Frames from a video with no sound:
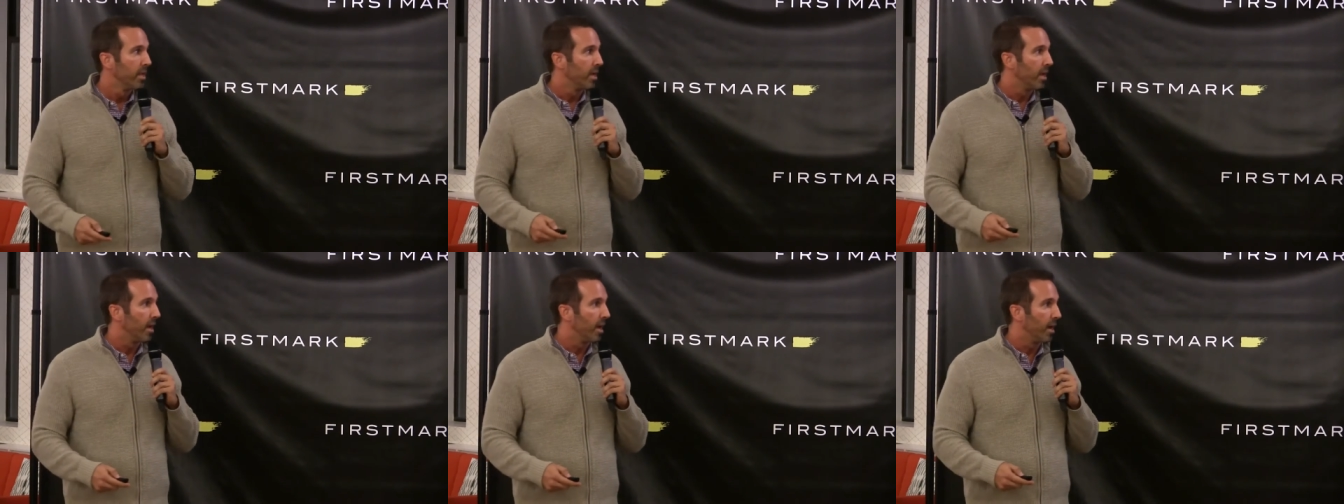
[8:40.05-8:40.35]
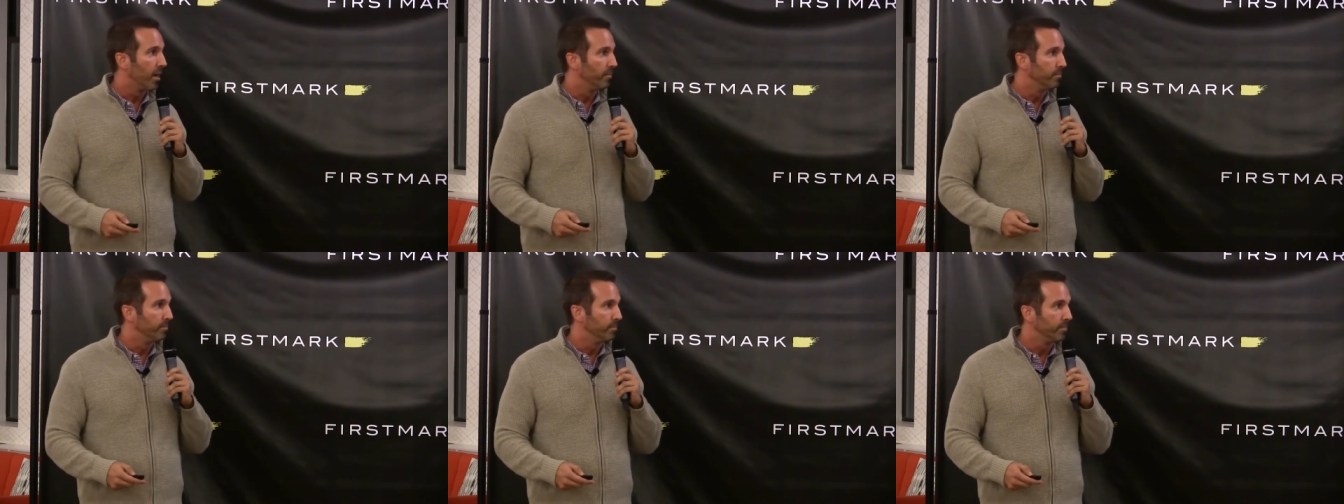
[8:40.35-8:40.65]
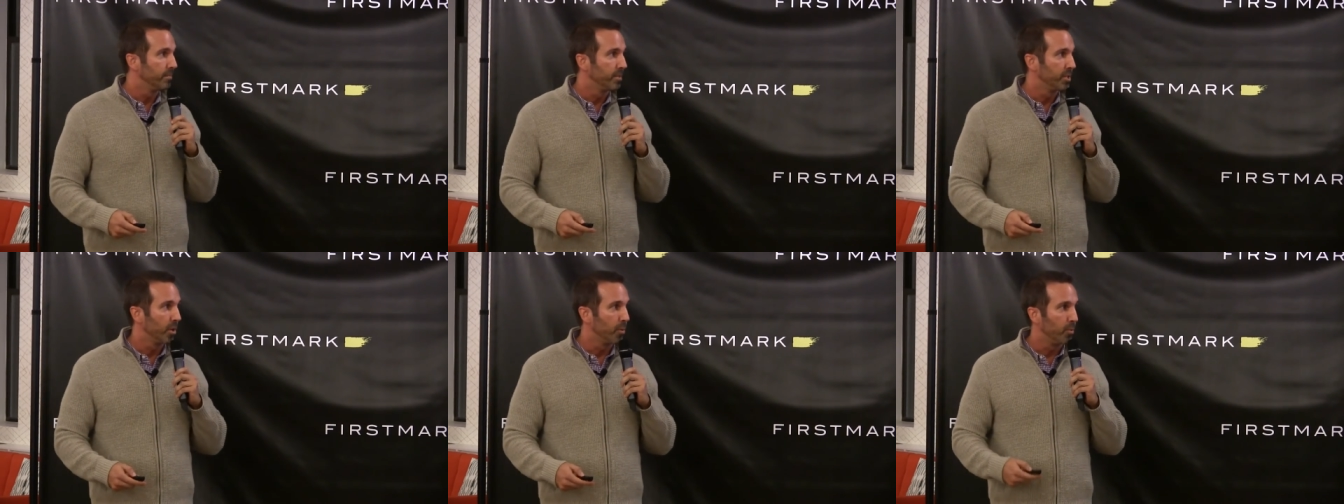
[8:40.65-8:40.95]

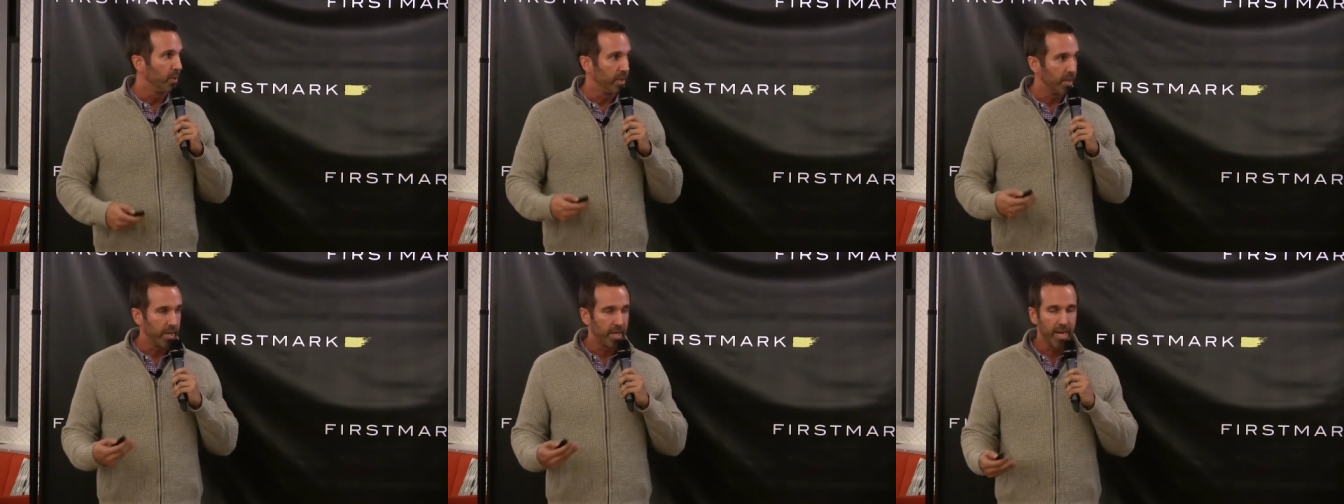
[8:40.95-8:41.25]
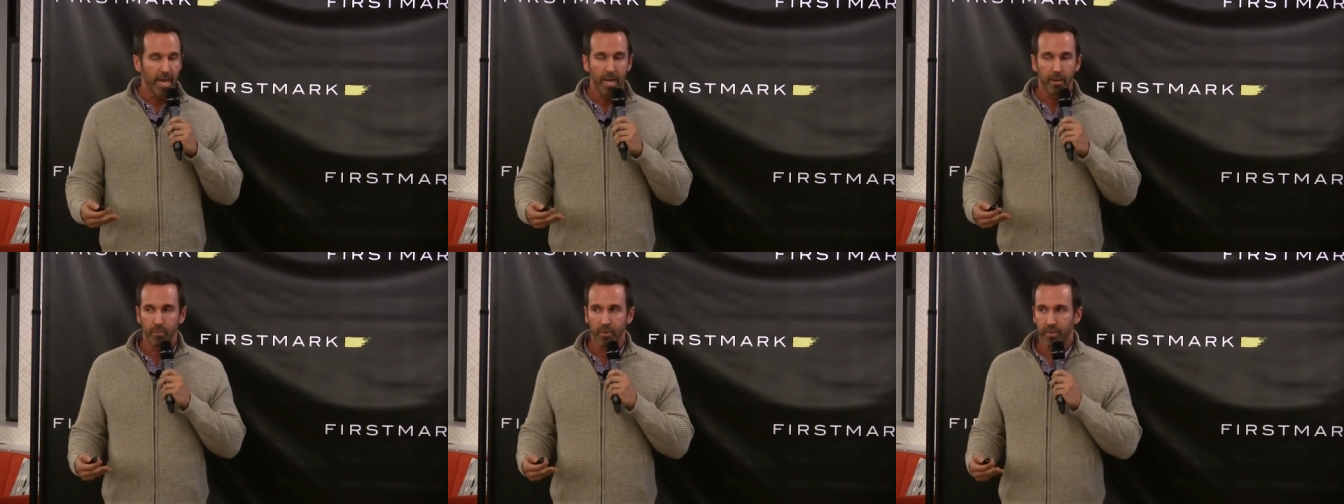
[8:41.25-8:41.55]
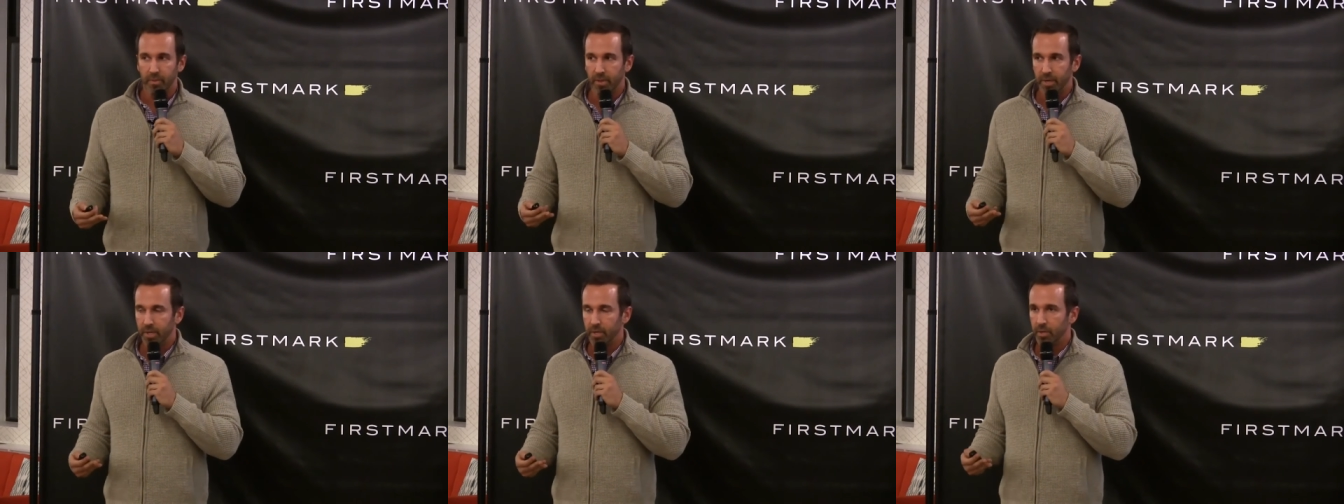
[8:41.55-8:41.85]
Um, so we, again, we
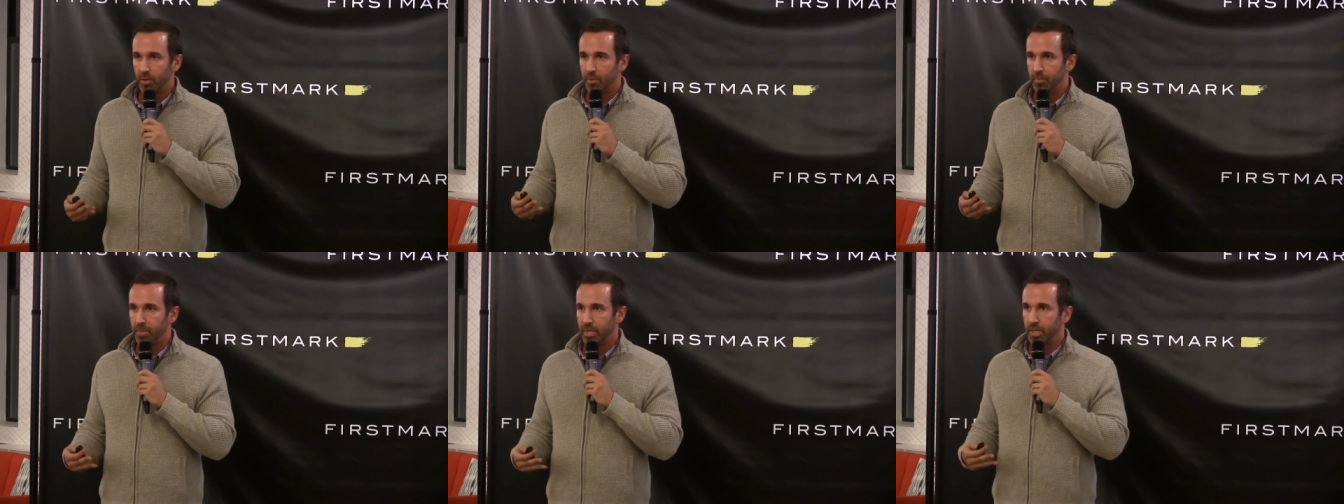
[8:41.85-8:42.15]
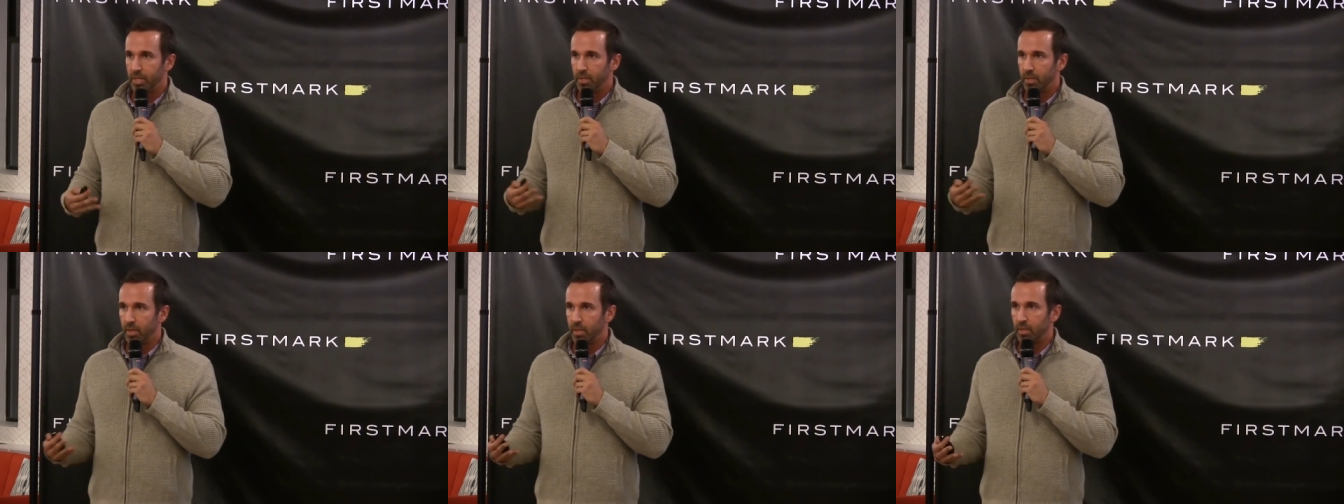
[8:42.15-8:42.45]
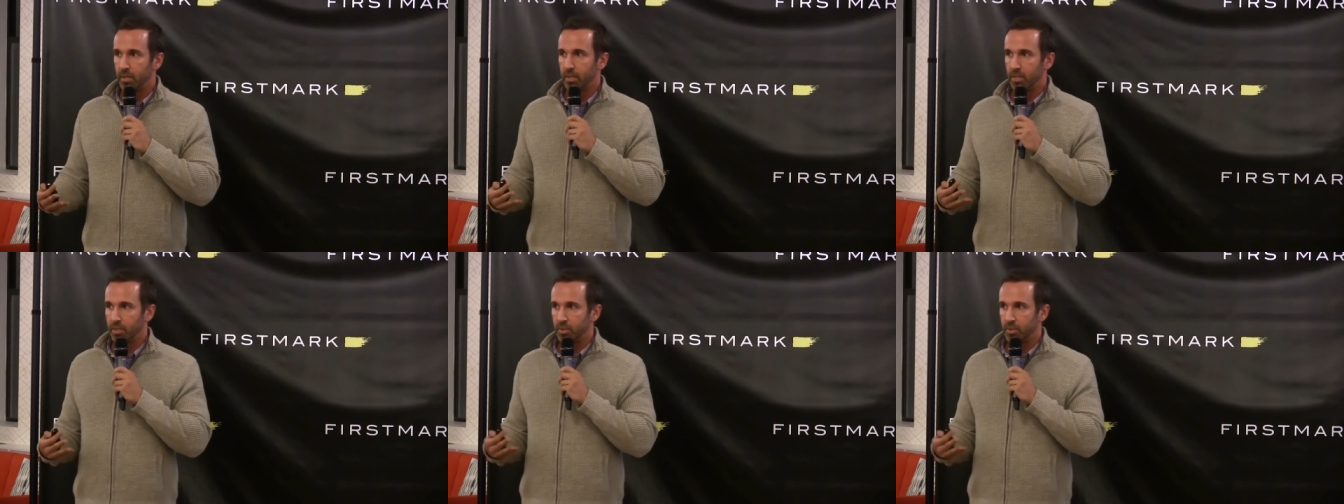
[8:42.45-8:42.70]
think it'll be a,